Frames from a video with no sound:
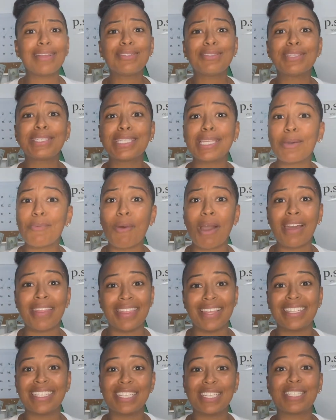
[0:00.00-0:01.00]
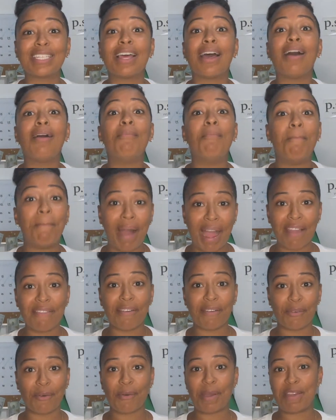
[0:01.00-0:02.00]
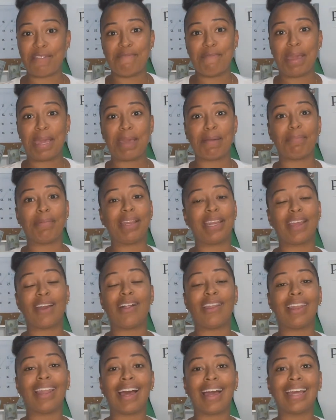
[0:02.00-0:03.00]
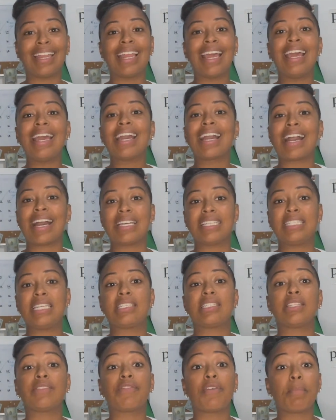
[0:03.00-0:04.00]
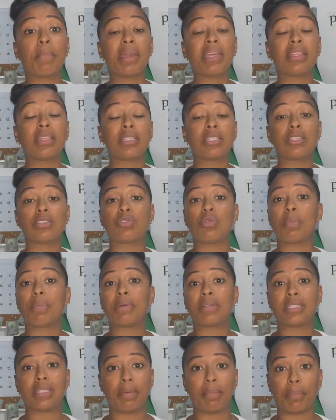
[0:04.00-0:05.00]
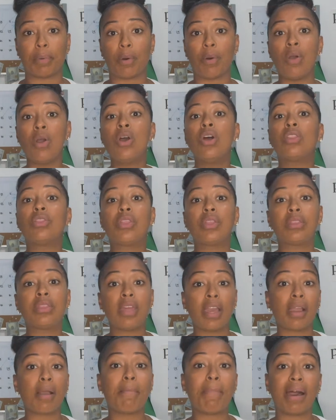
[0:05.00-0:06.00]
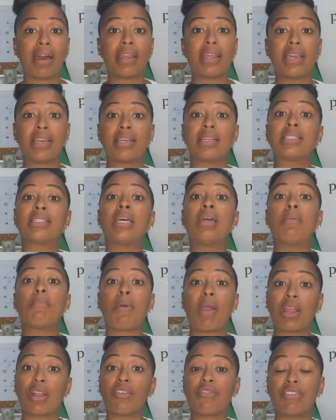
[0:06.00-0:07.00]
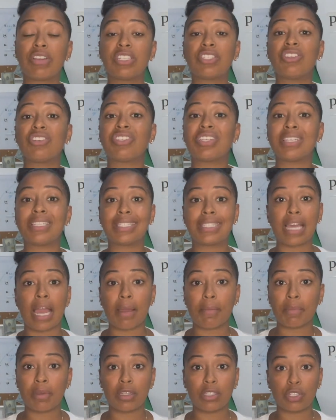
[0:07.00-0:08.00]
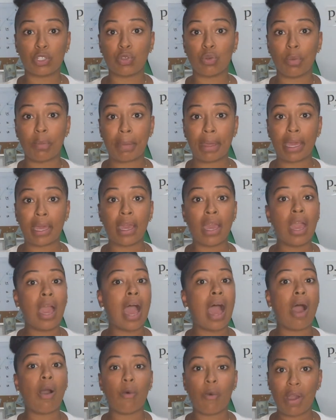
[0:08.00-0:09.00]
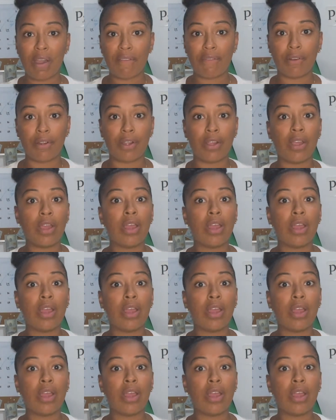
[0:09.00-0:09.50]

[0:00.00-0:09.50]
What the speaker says: you see why this is my favorite way of making money online? Guys, listen, for me, this is super simple. The thing about it is product research is time consuming. However,